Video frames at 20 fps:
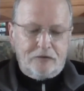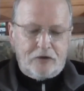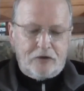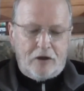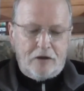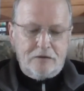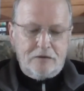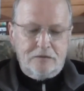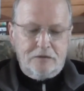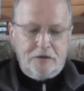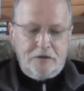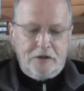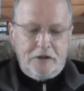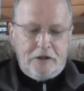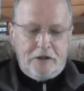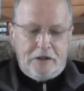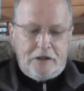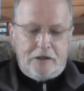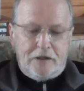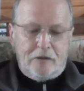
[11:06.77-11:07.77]
So
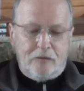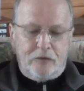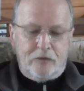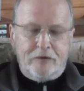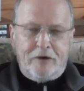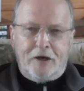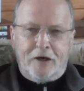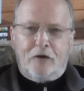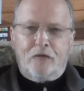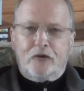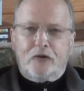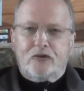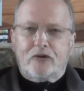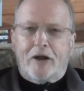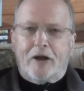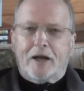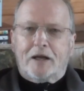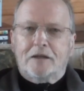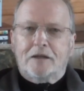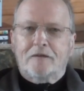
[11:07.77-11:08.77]
when you're out on the
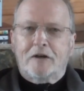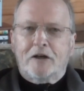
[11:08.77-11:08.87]
track,